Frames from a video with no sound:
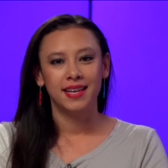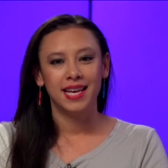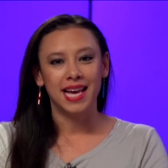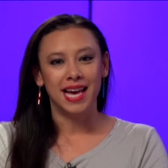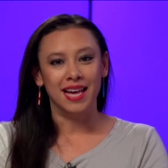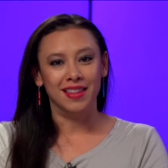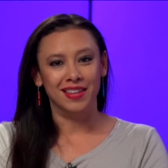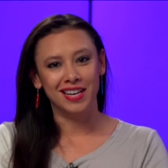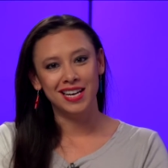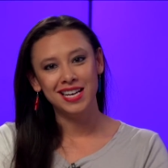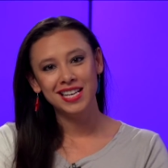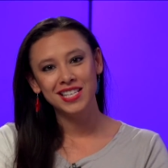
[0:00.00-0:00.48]

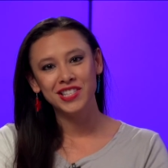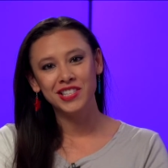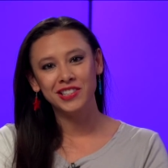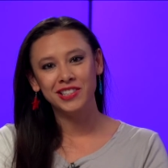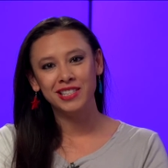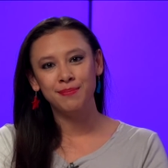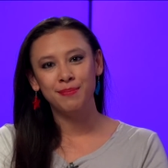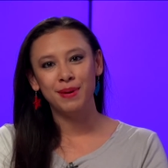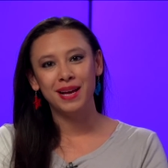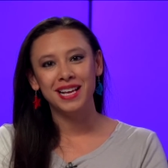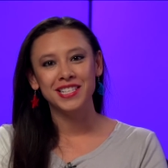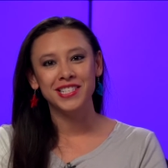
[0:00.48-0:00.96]
The hustle
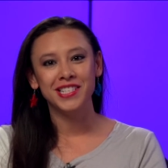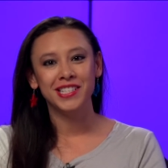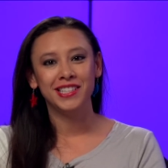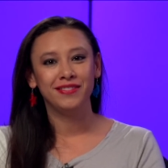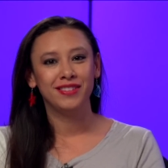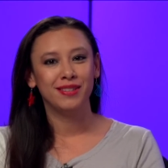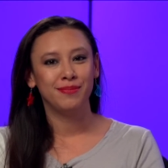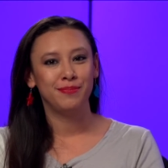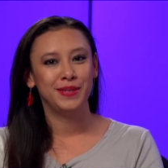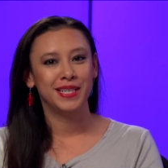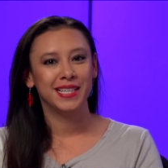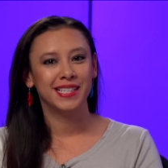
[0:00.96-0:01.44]
and bustle
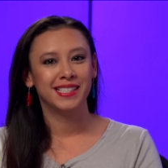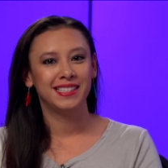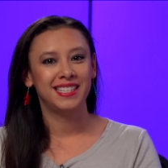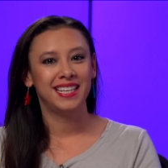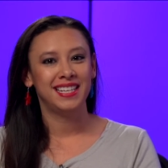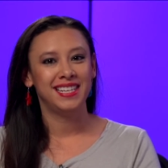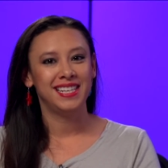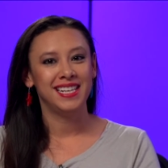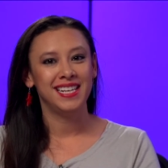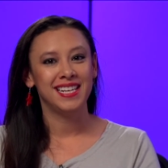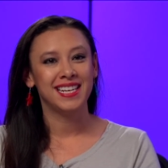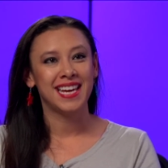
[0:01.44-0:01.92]
of the big
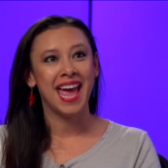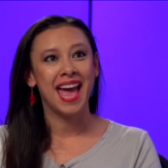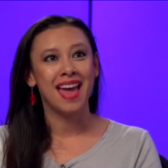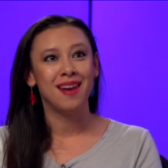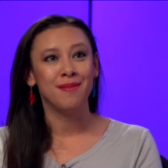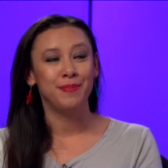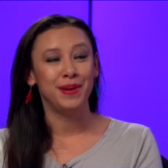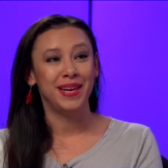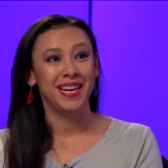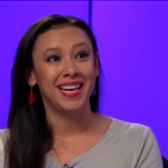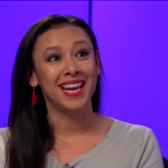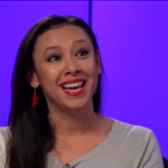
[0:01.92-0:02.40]
city
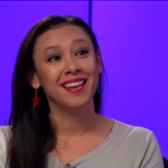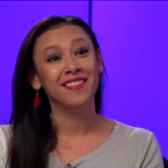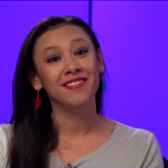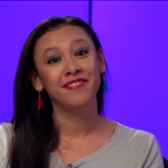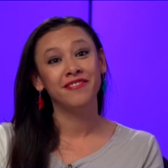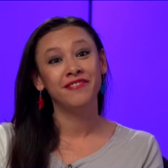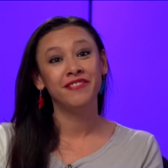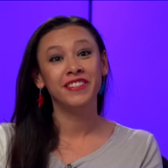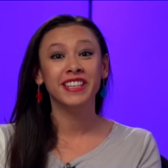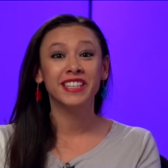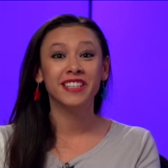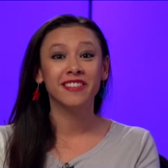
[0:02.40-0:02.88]
can be
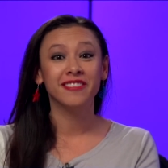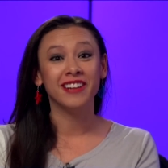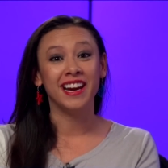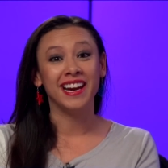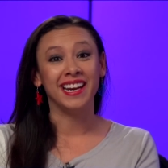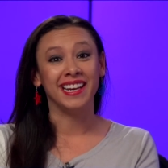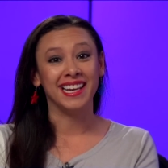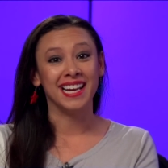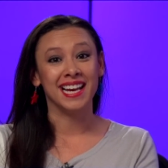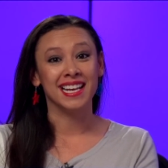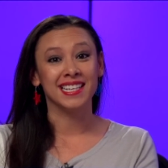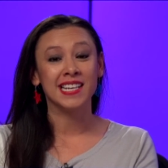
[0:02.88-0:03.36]

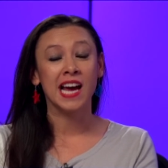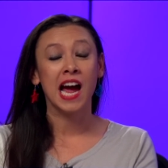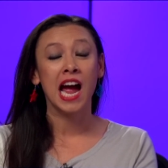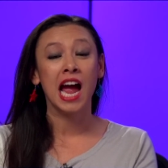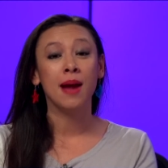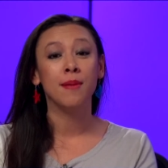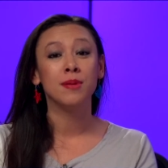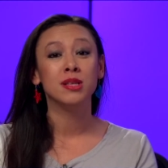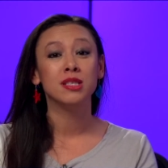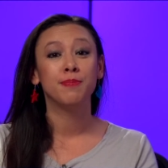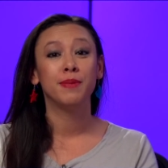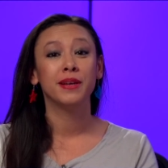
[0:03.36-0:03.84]
invigorating at
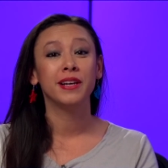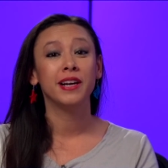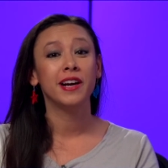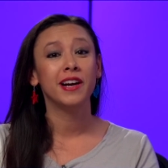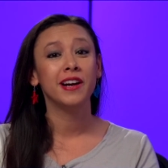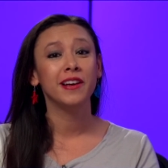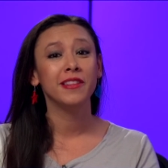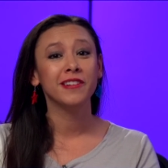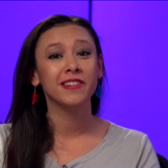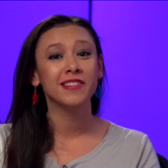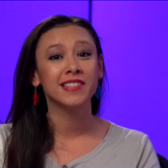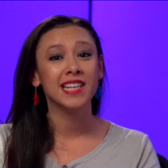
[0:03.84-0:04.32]
times, but
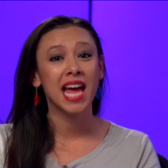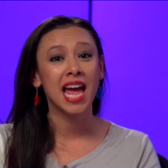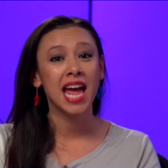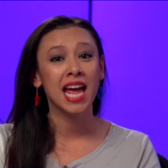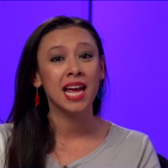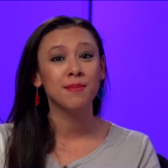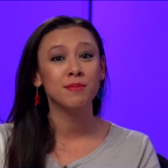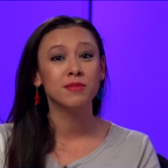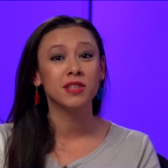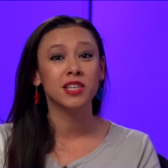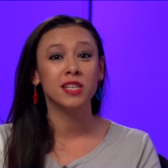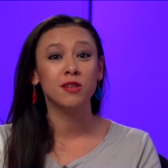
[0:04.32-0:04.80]
other
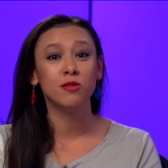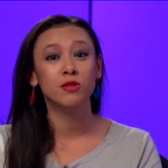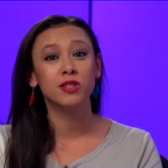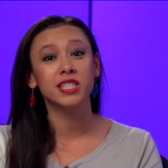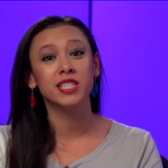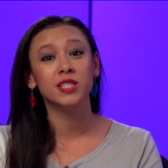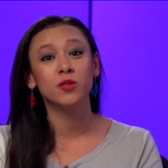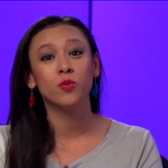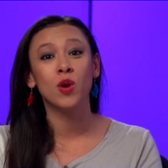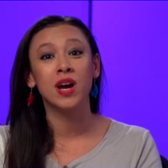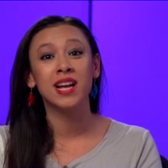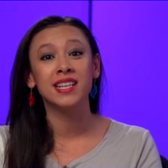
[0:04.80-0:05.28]
times you
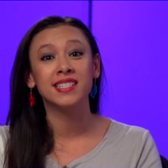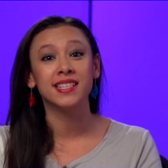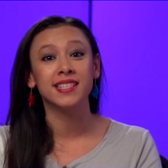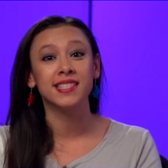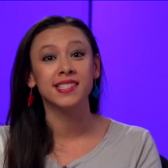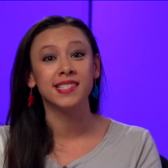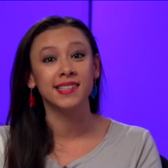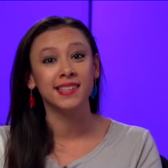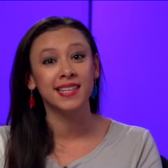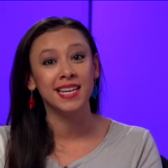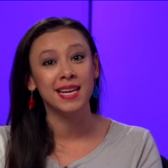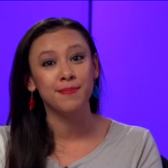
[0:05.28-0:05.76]
just want to
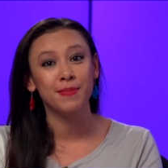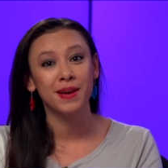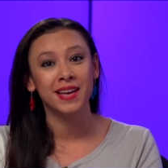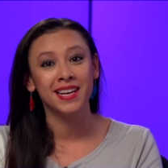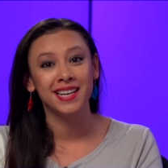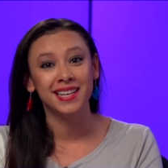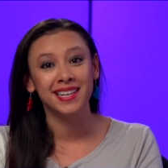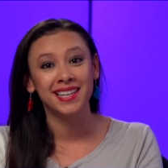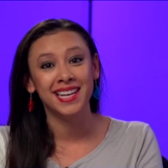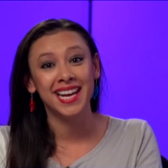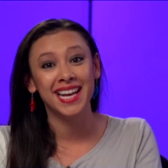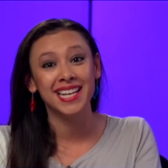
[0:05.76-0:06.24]
sleep and
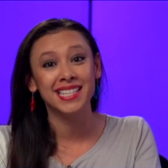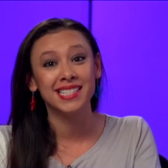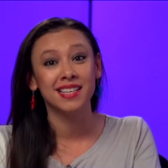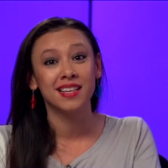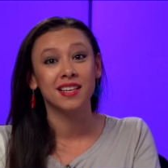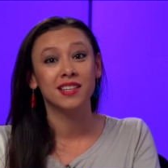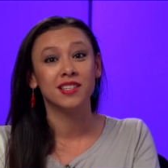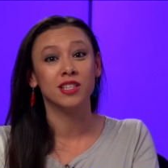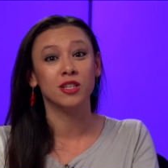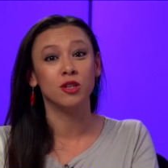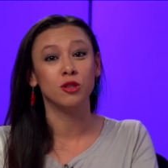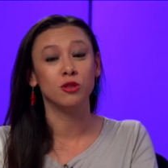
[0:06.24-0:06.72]
it needs
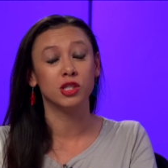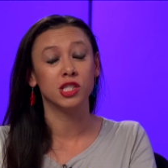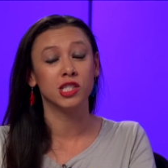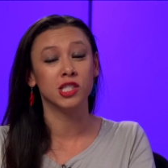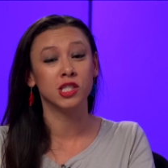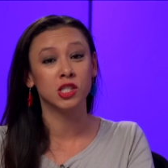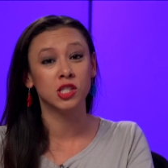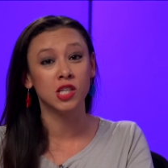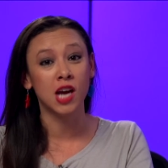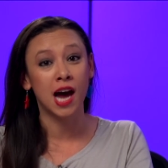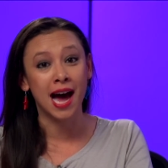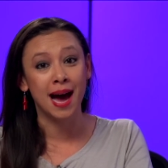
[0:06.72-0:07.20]
to
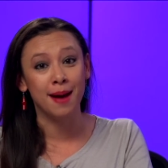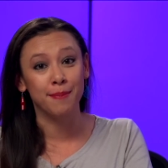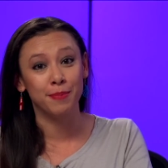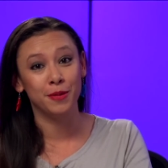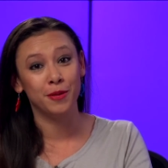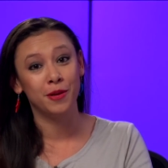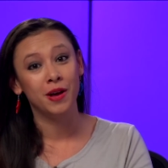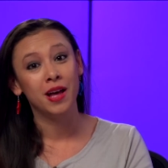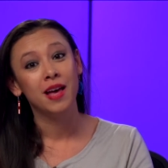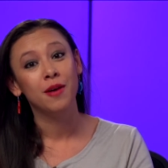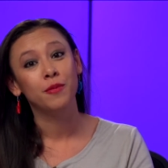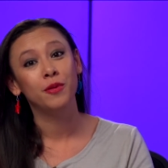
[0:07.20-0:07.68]

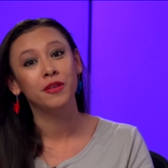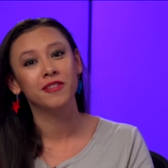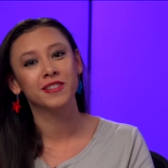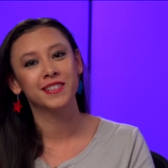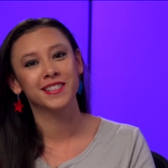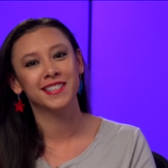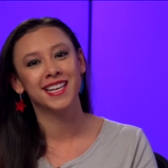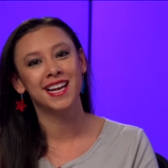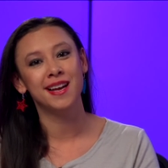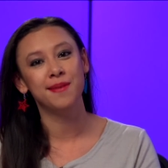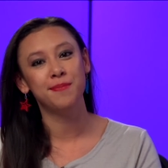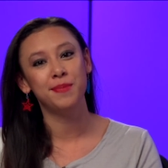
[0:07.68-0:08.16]
stop. Well, there's
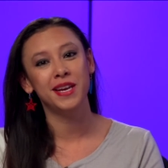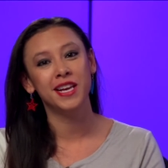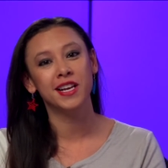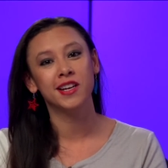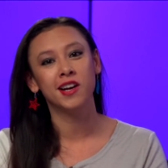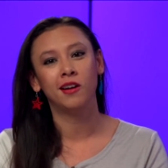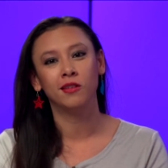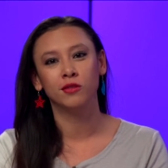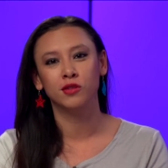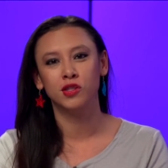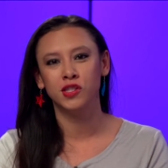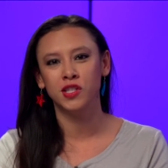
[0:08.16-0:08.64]
a company
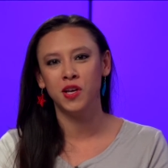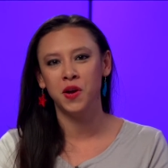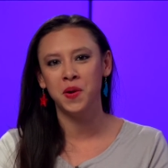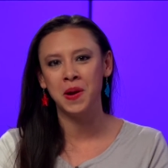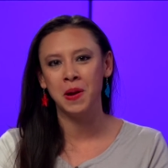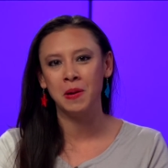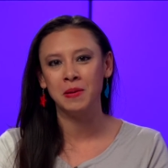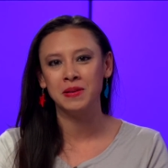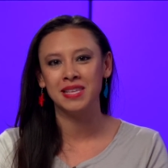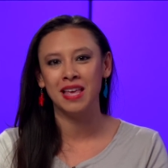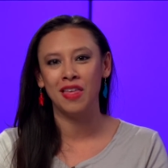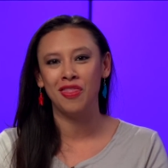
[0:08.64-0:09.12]
called
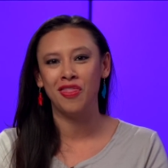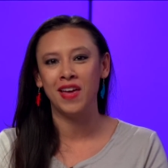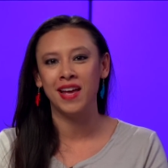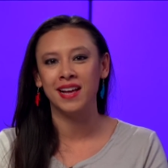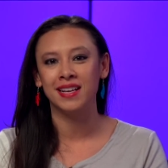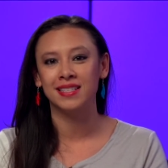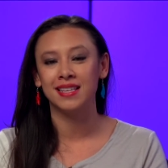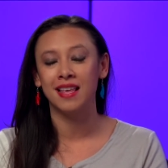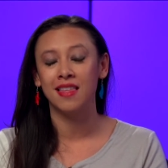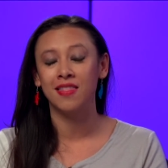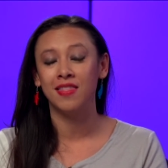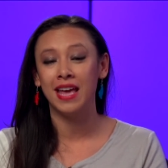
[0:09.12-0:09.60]
Sono that
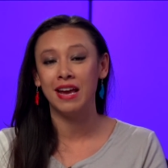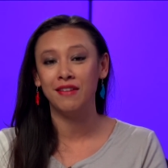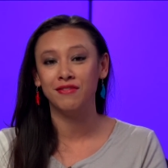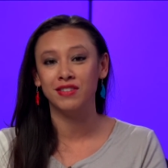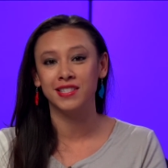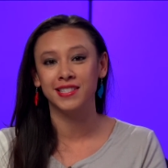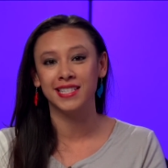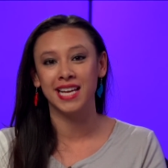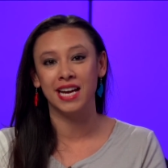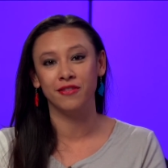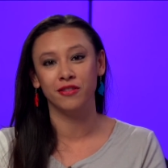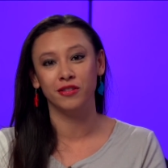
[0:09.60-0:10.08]
thinks they've
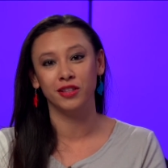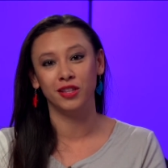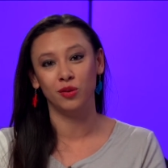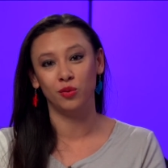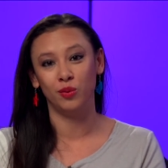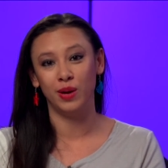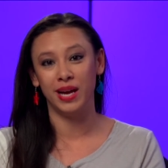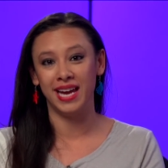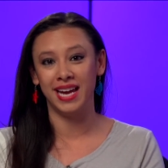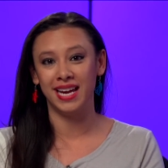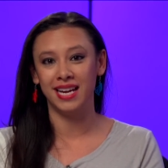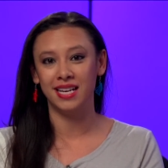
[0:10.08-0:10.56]
discovered the
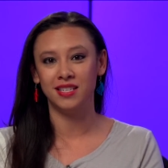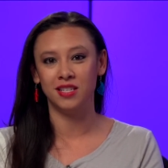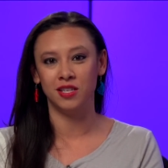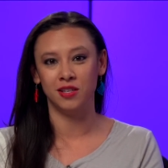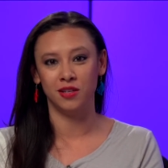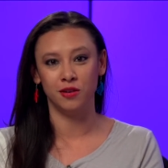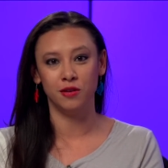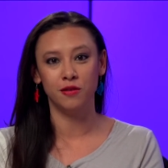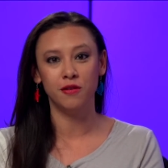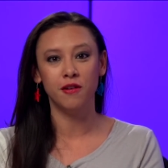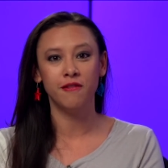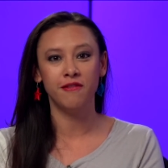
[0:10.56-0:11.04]
way
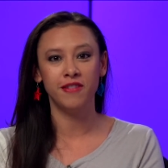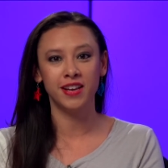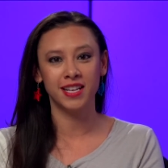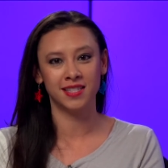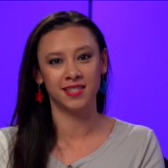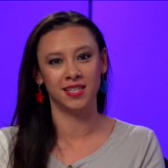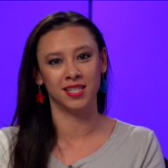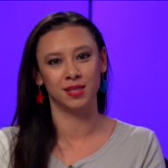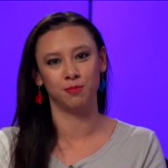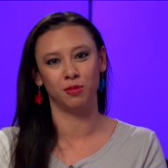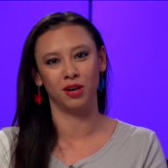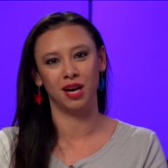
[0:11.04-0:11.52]
to fix
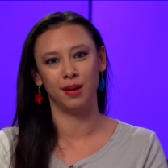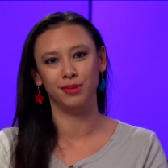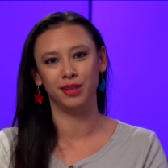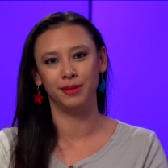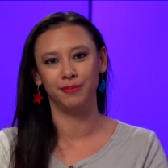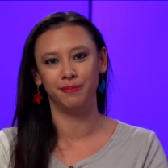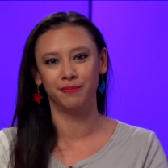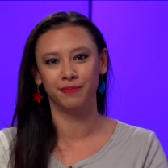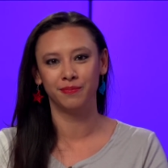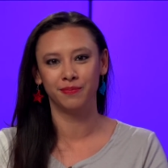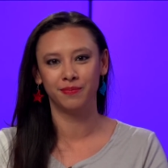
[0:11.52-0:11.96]
this problem.